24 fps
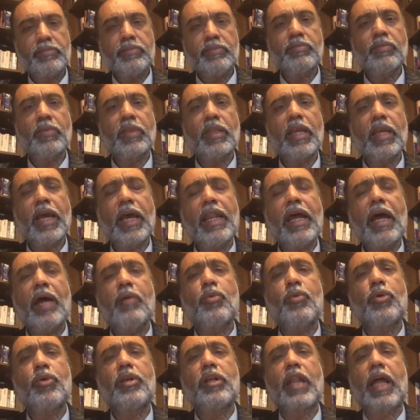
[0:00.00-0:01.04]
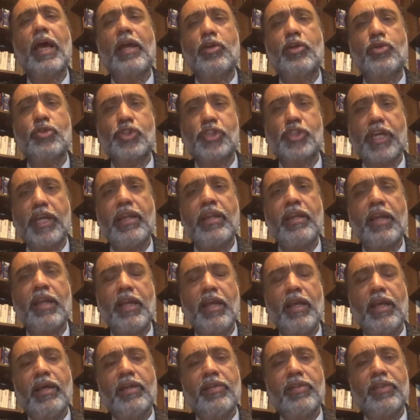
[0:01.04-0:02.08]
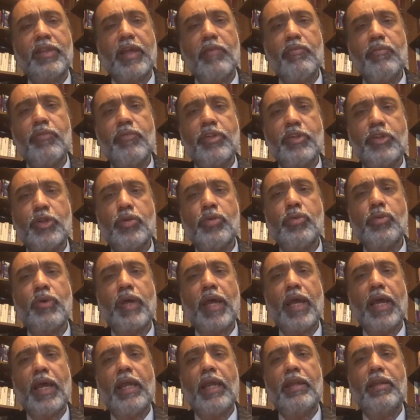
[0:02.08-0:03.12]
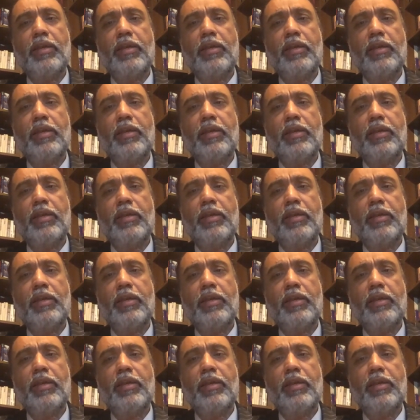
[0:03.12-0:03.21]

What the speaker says: And I would like to share them with you and